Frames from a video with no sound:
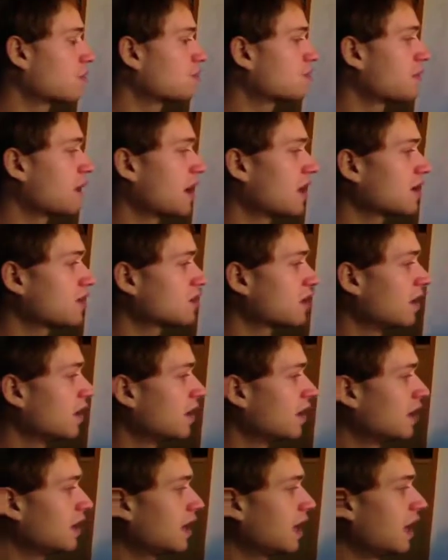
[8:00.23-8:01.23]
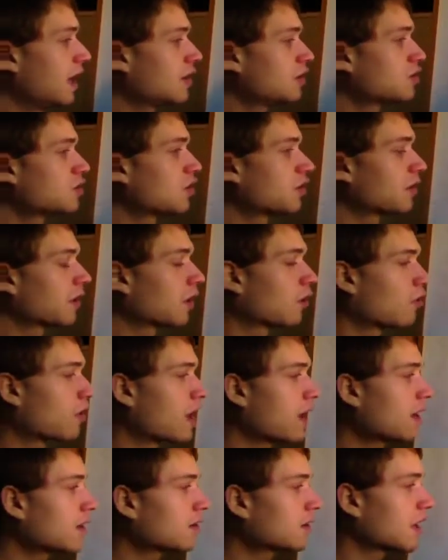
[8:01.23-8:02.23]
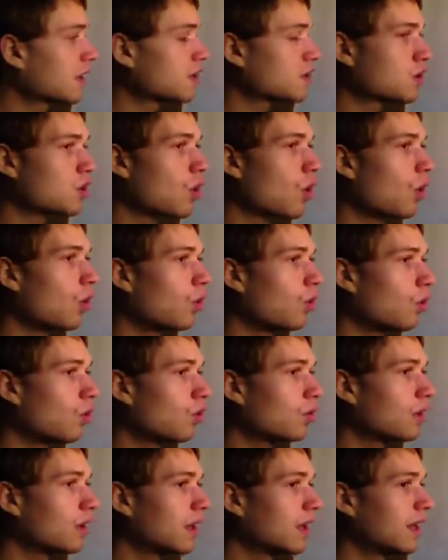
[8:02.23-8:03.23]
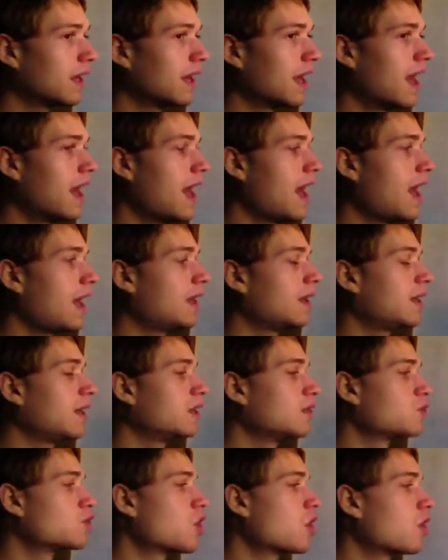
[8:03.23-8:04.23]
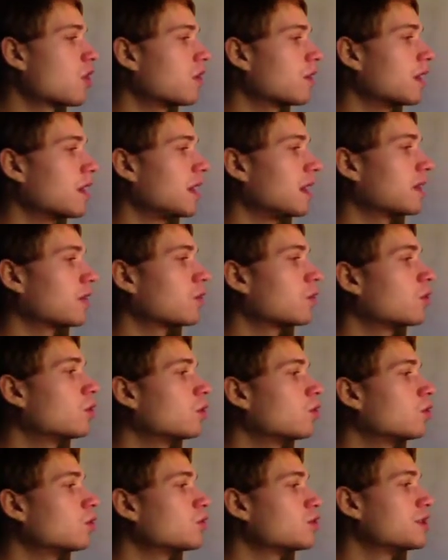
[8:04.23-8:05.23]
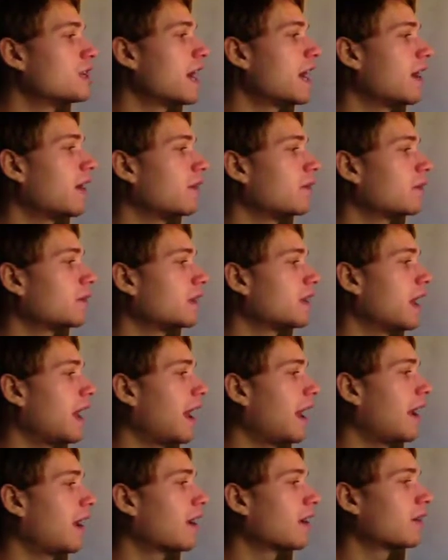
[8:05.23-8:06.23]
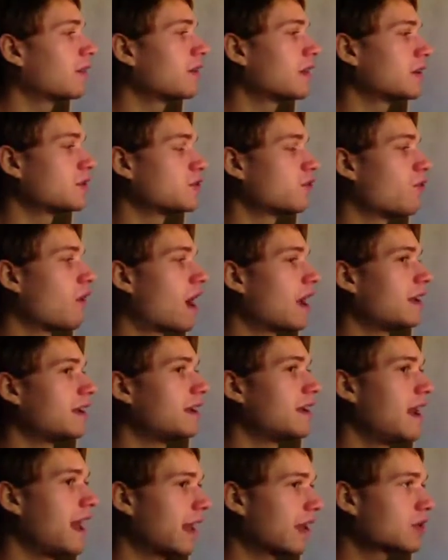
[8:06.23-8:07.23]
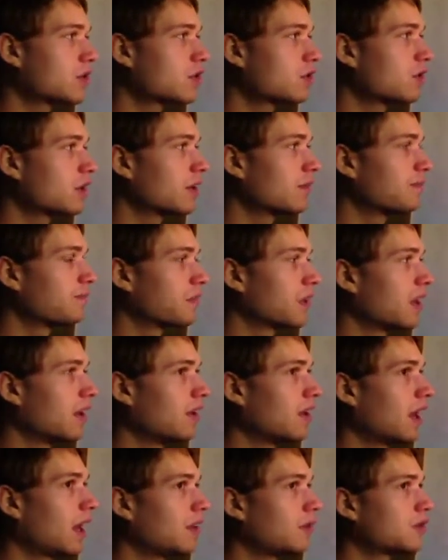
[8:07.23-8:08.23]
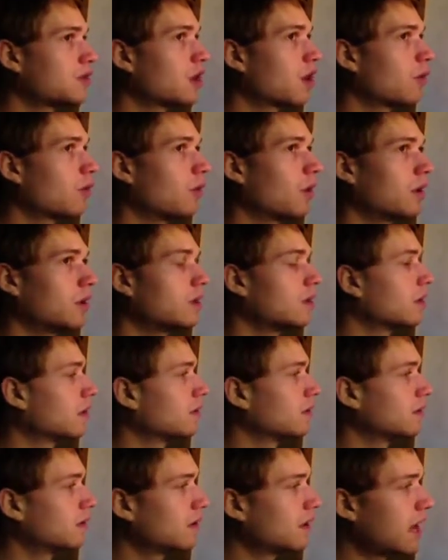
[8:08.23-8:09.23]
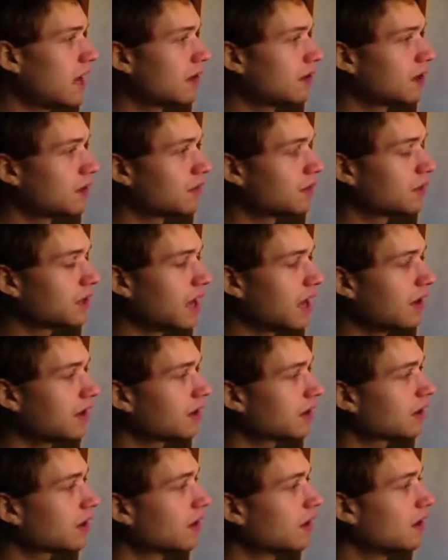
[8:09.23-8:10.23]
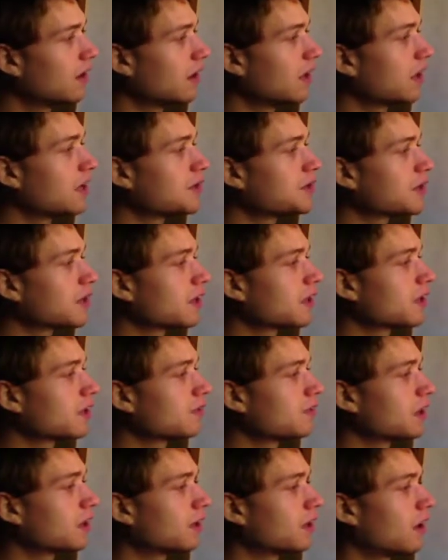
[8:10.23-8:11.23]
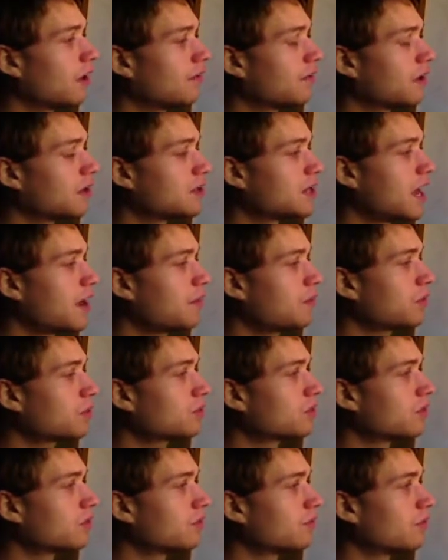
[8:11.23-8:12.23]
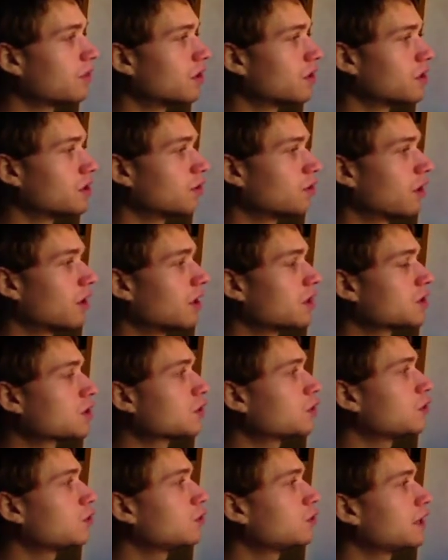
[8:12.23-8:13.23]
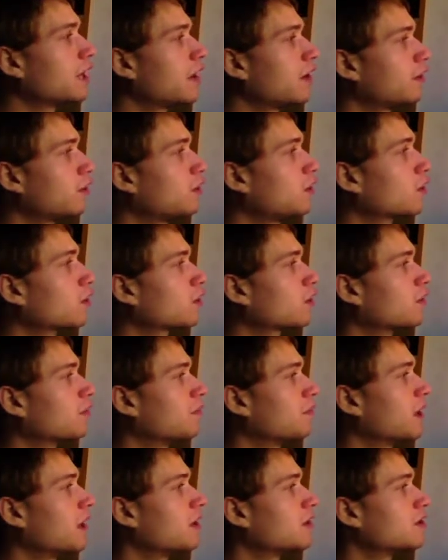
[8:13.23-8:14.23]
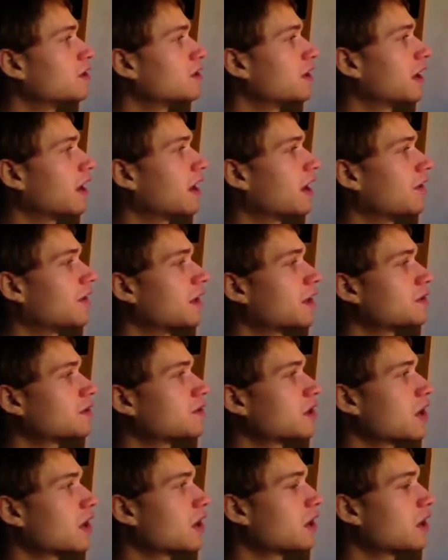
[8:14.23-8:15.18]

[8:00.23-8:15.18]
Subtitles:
space, and so the ground gets cold, and in turn it cools down the air that's right next to it. And so what you can end up getting is a little bit of a temperature inversion, where it's cool down here compared to the air that's